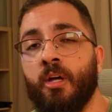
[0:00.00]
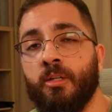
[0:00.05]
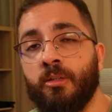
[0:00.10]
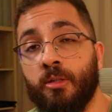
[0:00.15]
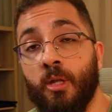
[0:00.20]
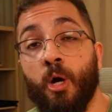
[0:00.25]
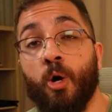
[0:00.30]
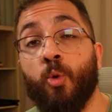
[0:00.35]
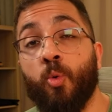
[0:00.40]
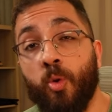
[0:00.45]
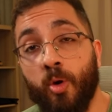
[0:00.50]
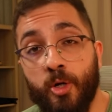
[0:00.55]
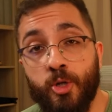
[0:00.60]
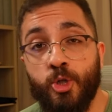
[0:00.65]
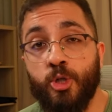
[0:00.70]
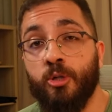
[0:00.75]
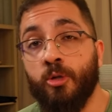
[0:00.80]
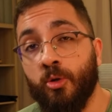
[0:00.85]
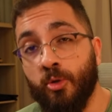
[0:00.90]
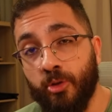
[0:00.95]
The
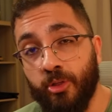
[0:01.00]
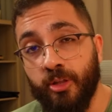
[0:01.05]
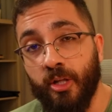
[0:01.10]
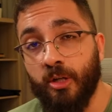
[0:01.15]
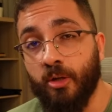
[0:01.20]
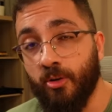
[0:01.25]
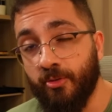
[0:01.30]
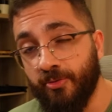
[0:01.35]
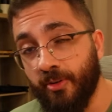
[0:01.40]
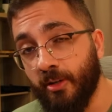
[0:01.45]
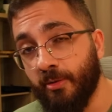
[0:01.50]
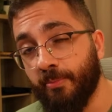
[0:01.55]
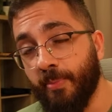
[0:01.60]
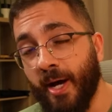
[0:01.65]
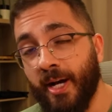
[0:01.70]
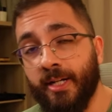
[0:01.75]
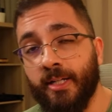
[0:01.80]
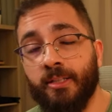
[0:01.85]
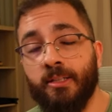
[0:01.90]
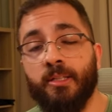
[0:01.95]
original thick of it
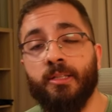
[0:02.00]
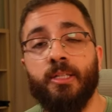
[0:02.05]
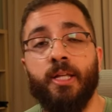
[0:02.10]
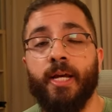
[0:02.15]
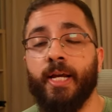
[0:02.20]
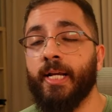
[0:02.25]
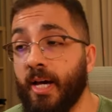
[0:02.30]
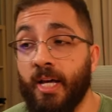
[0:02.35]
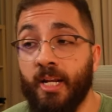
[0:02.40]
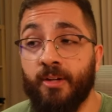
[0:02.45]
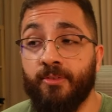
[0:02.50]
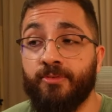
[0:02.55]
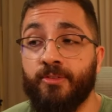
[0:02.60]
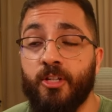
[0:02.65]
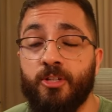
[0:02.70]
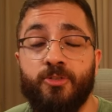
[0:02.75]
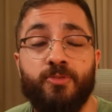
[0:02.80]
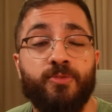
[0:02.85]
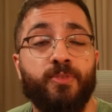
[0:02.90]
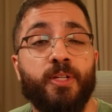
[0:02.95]
back in the day. And if
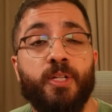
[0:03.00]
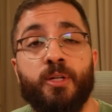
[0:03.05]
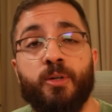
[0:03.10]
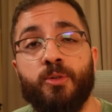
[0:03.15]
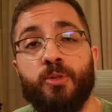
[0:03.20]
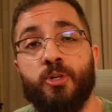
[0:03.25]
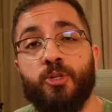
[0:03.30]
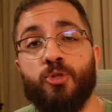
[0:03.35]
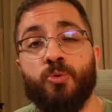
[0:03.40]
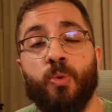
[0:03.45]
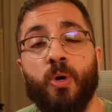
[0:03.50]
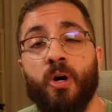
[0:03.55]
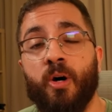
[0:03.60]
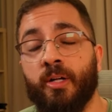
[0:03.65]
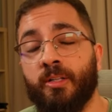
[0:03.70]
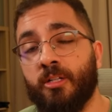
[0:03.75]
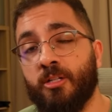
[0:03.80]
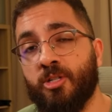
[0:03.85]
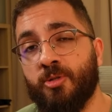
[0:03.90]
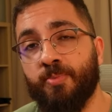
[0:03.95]
this video does well
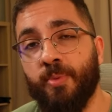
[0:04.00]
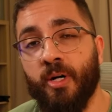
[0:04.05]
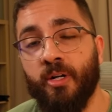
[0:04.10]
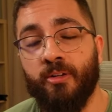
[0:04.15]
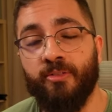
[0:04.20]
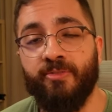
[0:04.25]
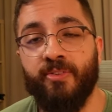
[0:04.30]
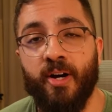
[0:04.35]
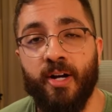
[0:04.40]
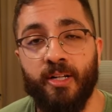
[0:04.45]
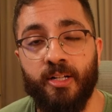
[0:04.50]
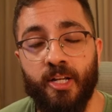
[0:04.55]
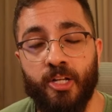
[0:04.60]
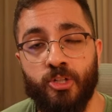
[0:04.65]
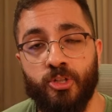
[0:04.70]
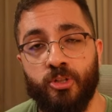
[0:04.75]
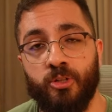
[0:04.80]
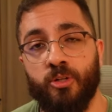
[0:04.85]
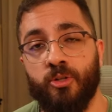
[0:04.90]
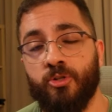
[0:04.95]
and the Spotify
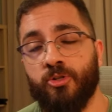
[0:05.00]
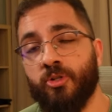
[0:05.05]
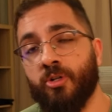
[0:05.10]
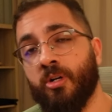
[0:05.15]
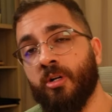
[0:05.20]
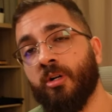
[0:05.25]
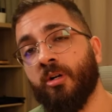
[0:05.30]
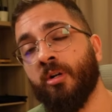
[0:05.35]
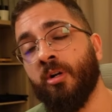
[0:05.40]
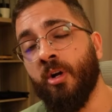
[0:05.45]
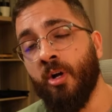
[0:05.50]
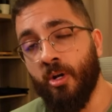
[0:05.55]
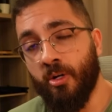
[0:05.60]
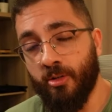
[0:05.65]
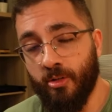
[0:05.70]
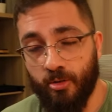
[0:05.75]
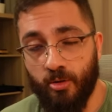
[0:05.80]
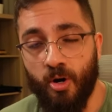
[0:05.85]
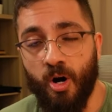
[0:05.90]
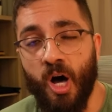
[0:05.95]
listeners are,
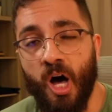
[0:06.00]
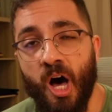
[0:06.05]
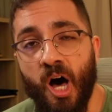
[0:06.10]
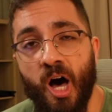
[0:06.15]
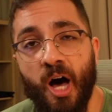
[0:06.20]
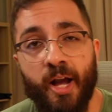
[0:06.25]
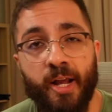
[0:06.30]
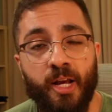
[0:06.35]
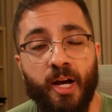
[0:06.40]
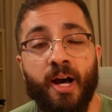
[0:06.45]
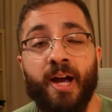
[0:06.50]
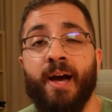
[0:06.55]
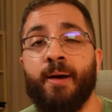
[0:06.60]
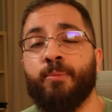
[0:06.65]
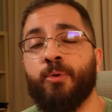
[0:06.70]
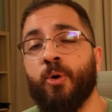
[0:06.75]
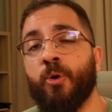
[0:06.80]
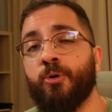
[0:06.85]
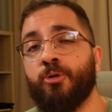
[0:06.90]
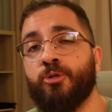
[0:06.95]
you know, high, I am
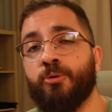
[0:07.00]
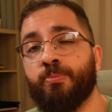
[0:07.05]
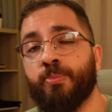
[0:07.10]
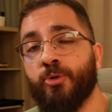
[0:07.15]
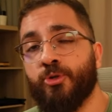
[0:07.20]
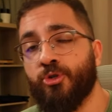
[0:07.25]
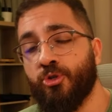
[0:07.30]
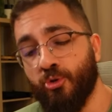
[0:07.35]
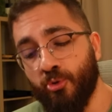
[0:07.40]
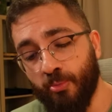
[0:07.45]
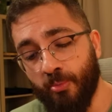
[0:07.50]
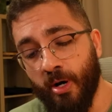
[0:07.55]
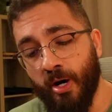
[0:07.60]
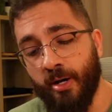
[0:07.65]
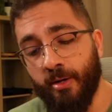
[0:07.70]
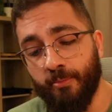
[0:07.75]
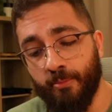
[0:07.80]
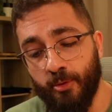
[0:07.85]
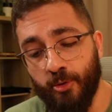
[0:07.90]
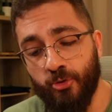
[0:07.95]
going to pursue my
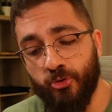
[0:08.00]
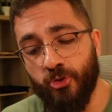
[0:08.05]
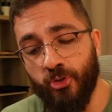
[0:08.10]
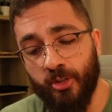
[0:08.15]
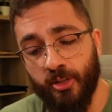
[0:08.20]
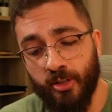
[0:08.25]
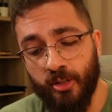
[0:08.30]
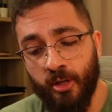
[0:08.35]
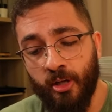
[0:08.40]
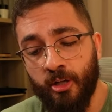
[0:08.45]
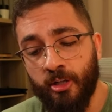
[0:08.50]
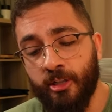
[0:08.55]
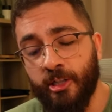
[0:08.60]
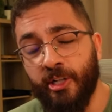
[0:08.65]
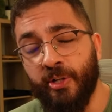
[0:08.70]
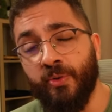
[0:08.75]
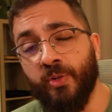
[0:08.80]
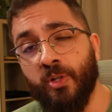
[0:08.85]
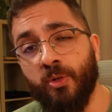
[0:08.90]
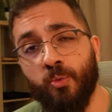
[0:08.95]
music
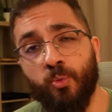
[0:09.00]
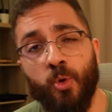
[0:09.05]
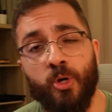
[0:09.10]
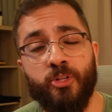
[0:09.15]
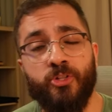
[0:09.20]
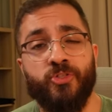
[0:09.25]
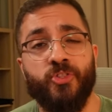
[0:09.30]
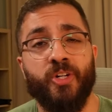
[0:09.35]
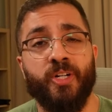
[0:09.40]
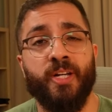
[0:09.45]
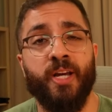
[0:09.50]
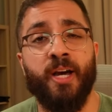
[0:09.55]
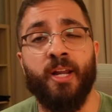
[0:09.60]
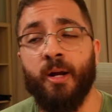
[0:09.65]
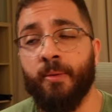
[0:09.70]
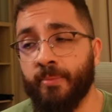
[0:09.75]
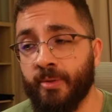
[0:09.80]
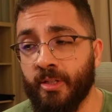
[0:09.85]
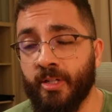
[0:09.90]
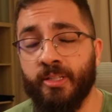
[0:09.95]
career once again.
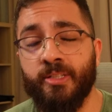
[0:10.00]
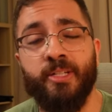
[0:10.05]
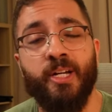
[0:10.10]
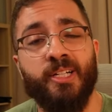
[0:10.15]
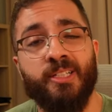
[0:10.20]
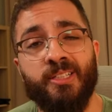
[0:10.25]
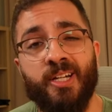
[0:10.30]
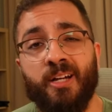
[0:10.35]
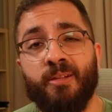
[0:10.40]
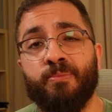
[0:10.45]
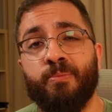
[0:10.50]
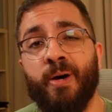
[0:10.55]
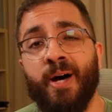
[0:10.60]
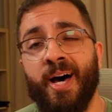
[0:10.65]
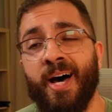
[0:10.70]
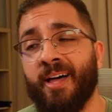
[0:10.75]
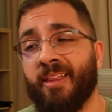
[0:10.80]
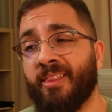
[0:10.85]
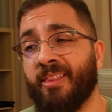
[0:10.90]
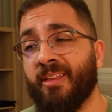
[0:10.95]
I'm going to take that
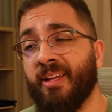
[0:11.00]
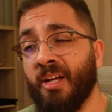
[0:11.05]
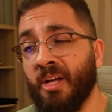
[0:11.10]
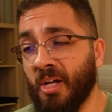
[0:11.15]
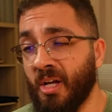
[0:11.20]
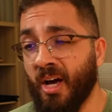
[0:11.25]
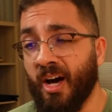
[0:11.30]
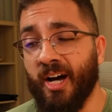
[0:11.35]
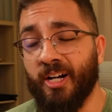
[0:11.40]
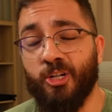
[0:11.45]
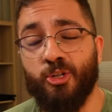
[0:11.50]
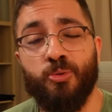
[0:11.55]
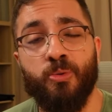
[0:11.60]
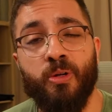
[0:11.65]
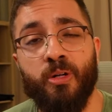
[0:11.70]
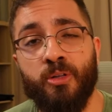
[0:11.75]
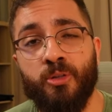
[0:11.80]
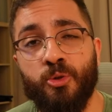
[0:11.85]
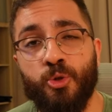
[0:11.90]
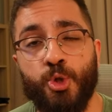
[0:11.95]
path. I just
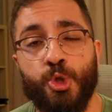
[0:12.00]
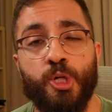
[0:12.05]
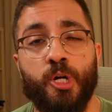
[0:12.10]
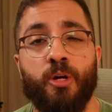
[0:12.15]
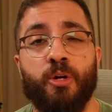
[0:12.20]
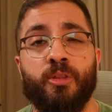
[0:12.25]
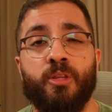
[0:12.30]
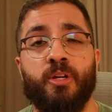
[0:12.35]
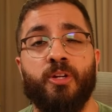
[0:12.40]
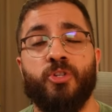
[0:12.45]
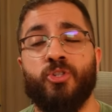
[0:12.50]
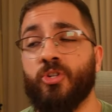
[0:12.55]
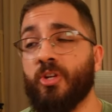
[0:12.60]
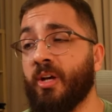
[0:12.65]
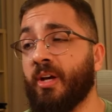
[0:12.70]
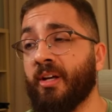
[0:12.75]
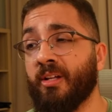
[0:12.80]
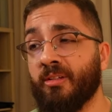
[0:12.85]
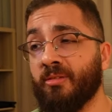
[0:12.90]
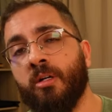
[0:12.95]
wanted to share this
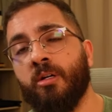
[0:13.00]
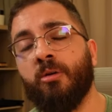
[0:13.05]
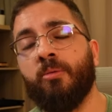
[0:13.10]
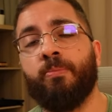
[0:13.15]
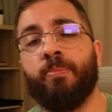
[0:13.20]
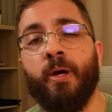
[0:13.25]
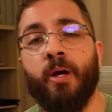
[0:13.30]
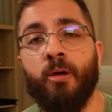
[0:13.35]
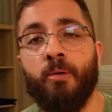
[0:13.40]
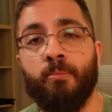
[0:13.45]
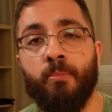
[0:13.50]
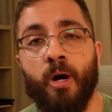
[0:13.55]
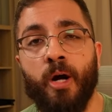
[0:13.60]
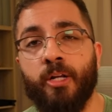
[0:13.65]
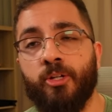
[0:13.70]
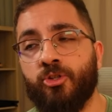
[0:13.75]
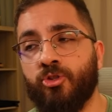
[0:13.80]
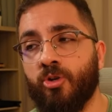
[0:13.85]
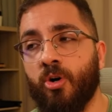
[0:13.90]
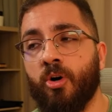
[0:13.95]
and compare my
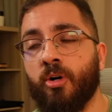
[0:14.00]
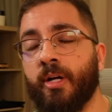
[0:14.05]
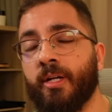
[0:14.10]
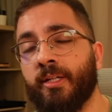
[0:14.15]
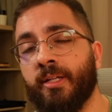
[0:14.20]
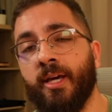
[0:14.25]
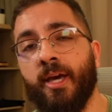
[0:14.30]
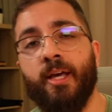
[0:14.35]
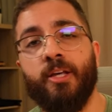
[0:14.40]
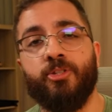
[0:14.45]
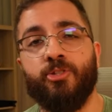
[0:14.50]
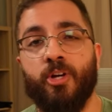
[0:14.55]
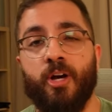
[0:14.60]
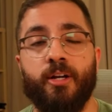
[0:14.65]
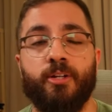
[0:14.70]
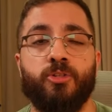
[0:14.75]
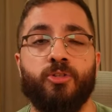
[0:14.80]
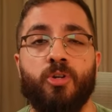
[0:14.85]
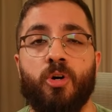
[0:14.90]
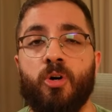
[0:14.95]
song and
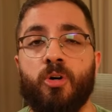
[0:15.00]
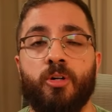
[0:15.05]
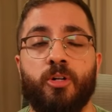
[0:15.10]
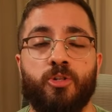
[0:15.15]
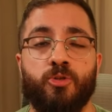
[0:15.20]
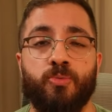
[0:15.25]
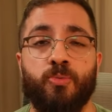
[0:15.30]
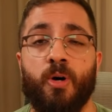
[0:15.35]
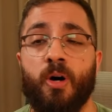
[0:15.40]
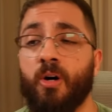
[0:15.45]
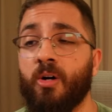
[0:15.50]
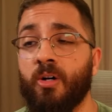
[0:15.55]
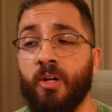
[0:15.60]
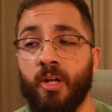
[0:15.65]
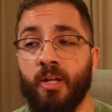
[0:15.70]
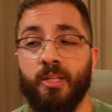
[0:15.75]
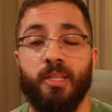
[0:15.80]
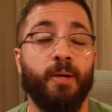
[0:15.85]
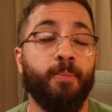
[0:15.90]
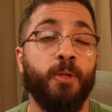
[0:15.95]
KSI's song as well.
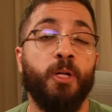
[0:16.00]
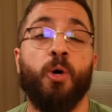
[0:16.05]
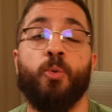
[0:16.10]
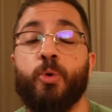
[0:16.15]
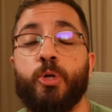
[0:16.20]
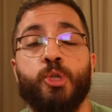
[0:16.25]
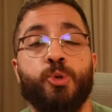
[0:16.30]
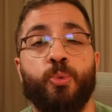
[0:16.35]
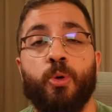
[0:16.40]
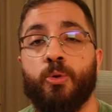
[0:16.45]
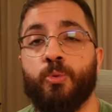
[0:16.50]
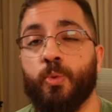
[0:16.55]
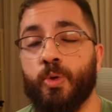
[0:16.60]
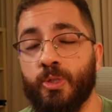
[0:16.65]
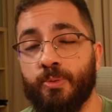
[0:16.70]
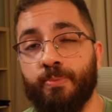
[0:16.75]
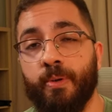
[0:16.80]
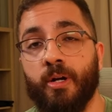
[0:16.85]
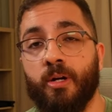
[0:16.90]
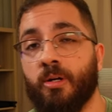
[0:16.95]
Let me know which one was
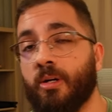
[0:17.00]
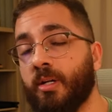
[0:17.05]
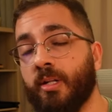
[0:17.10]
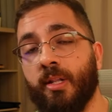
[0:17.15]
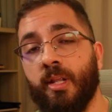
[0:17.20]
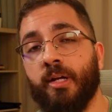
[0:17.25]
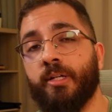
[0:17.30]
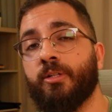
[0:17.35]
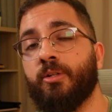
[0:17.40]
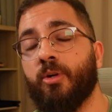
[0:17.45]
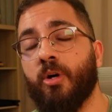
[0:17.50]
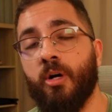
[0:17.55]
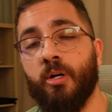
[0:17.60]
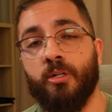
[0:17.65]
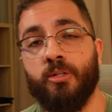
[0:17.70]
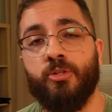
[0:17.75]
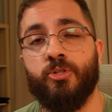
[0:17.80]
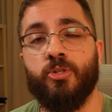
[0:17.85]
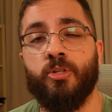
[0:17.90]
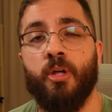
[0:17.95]
better. I'd like your
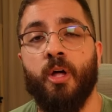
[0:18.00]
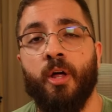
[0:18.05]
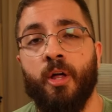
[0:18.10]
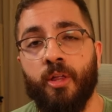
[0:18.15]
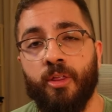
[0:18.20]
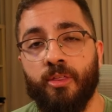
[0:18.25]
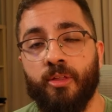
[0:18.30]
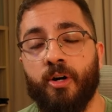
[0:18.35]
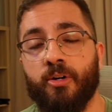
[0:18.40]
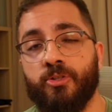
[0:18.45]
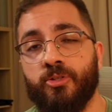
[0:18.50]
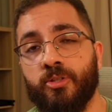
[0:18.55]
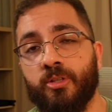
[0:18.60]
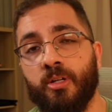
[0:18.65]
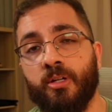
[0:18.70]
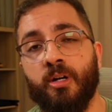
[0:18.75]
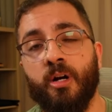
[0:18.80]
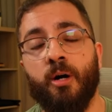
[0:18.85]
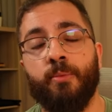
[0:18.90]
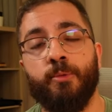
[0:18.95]
honest thoughts in the
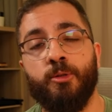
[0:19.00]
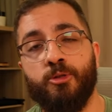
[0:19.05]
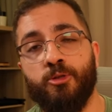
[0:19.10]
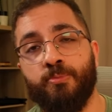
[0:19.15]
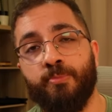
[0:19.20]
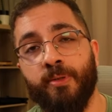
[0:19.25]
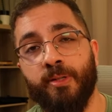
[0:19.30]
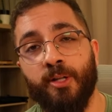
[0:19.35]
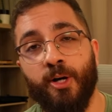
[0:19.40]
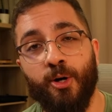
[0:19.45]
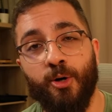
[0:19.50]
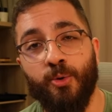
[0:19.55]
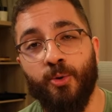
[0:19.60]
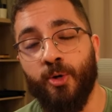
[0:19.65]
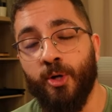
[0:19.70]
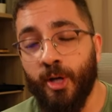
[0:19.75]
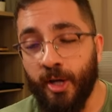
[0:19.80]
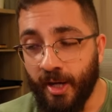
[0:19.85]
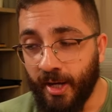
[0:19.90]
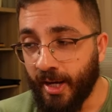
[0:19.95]
comments below.
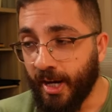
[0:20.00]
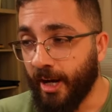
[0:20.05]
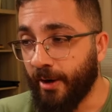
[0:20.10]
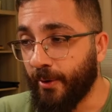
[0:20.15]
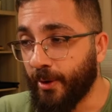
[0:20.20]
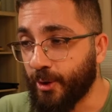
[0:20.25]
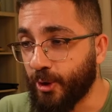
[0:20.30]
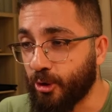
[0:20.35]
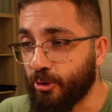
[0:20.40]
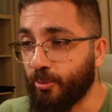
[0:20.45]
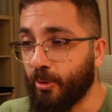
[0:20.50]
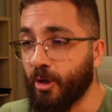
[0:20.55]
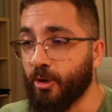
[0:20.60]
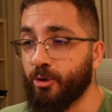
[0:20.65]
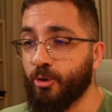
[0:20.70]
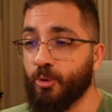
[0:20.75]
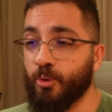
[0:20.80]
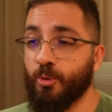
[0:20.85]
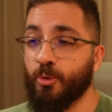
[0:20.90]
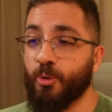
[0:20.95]
Anyway, just wanted
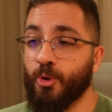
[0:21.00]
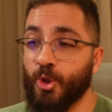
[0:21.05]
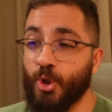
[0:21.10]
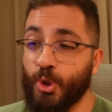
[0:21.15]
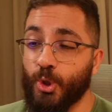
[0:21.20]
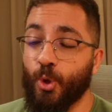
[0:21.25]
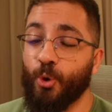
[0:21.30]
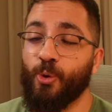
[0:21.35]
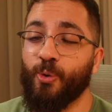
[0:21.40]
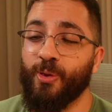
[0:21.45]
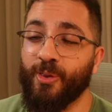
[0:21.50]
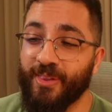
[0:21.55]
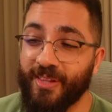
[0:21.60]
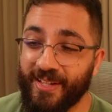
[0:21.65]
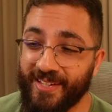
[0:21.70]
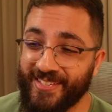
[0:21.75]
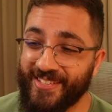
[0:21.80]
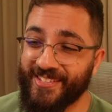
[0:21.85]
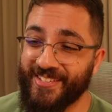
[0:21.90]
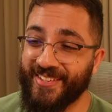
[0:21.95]
to show you
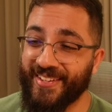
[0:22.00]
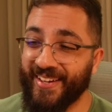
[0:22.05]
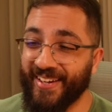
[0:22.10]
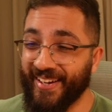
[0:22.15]
this.